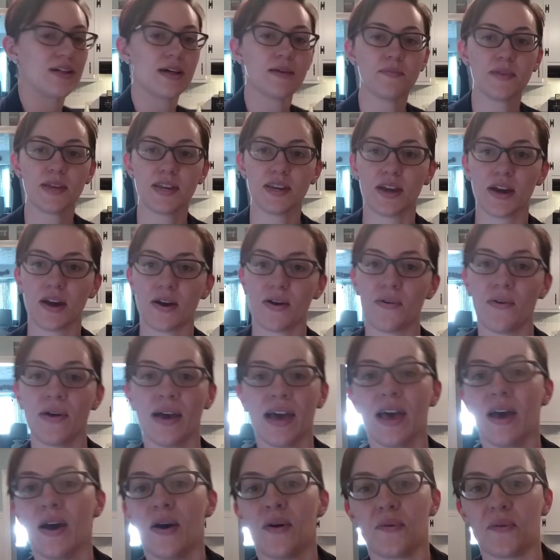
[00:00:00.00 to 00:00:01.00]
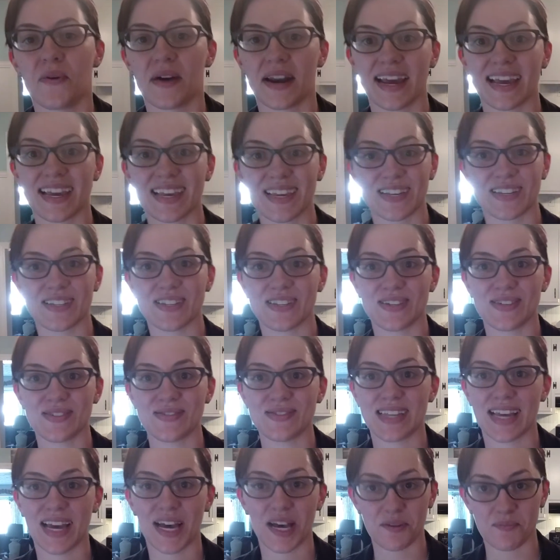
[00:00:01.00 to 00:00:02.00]
let me know what I can
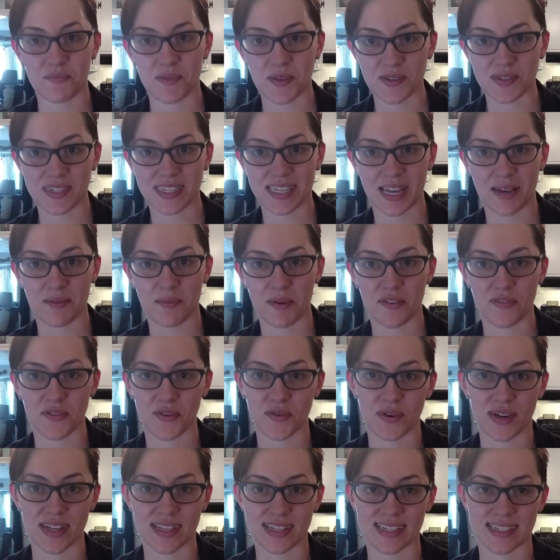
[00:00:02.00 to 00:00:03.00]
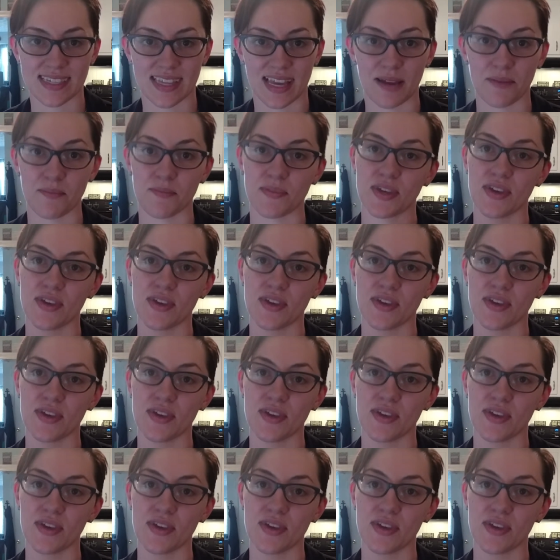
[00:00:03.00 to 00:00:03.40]
do to help you stay above the wellness line.